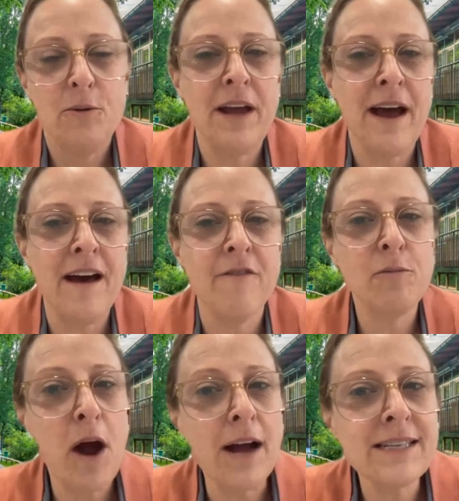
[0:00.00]
We have
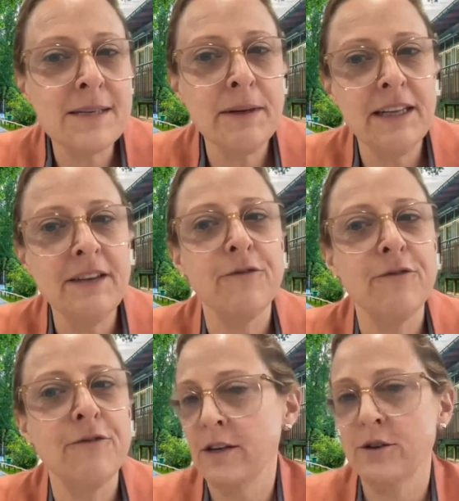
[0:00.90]
approximately
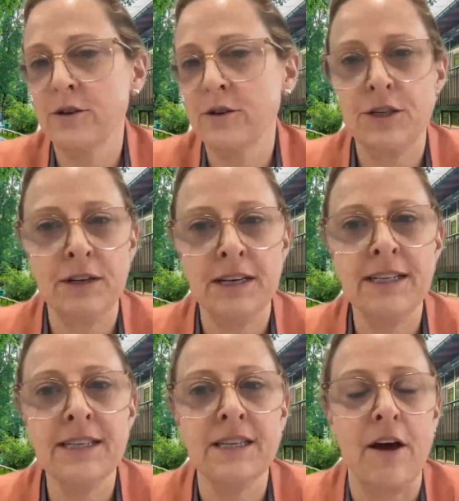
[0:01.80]
400
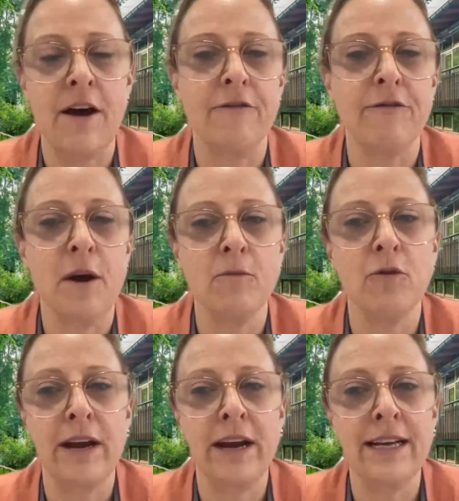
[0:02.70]
students from
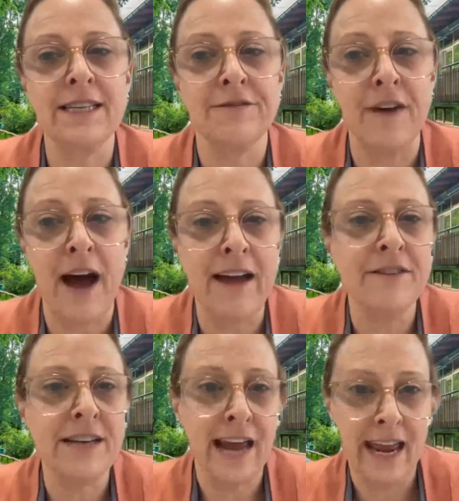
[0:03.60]
grades
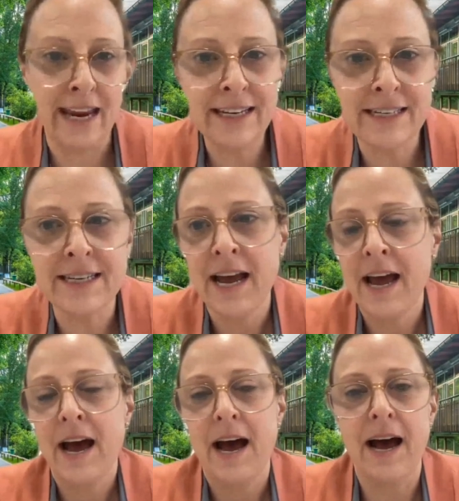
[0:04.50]
5 to 8.
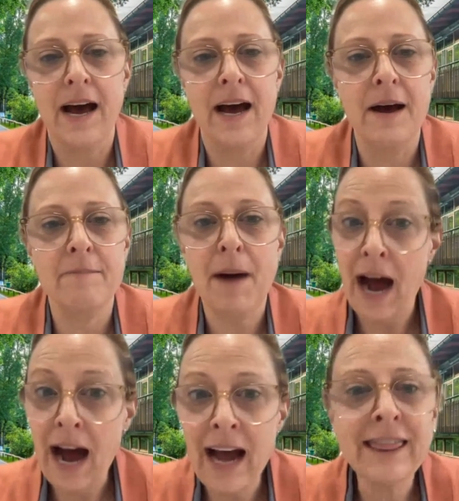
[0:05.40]

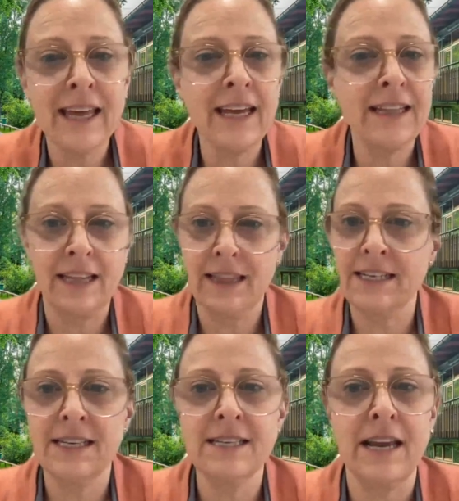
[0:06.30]
I think that
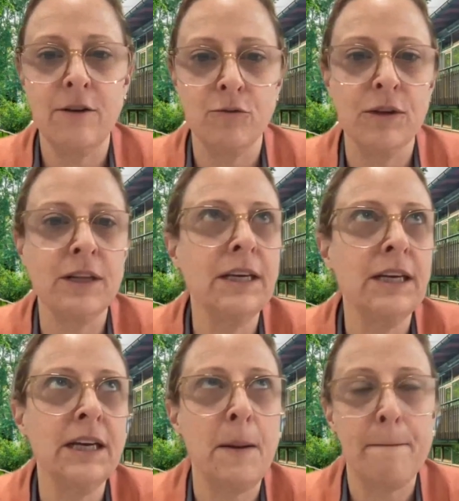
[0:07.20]
this is a
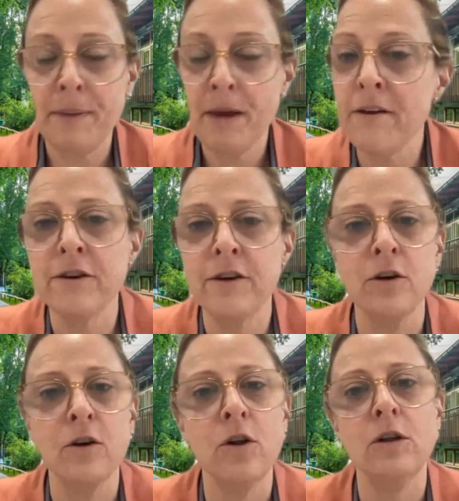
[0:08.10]
really
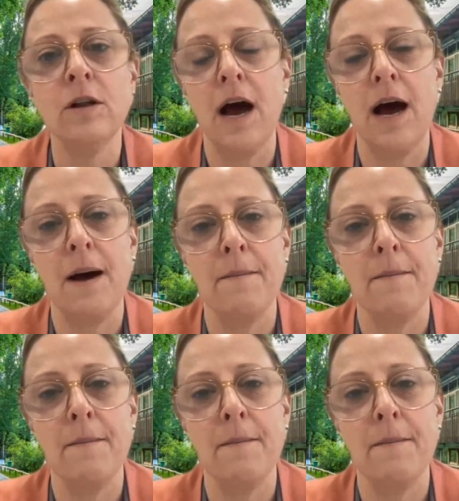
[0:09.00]
pivotal